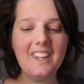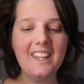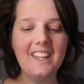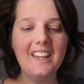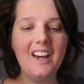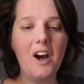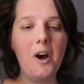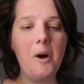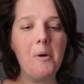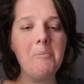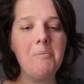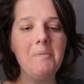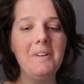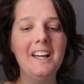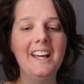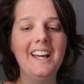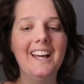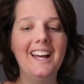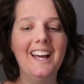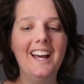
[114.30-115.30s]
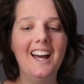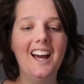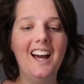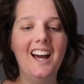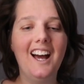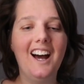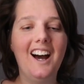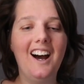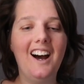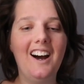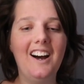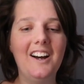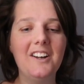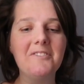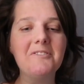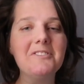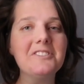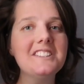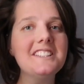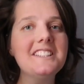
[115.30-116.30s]
I
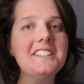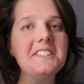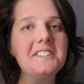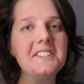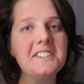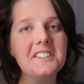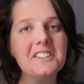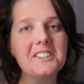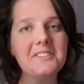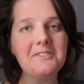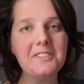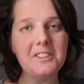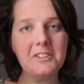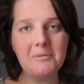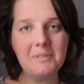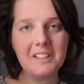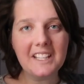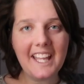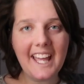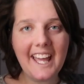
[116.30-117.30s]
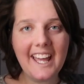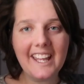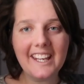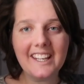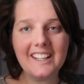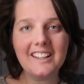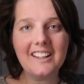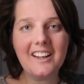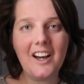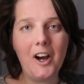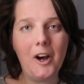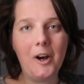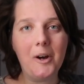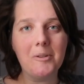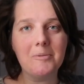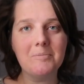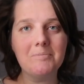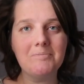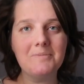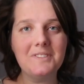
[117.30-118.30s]
wanted to film
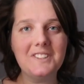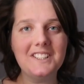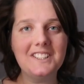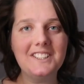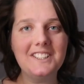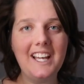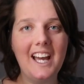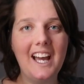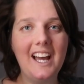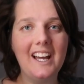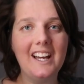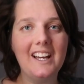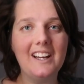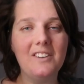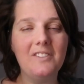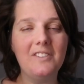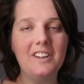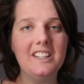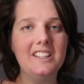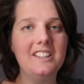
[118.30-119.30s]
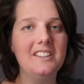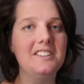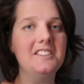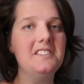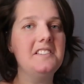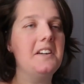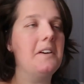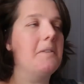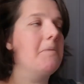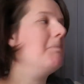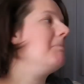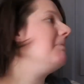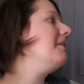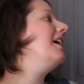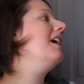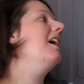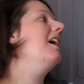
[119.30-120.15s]
again to share with you some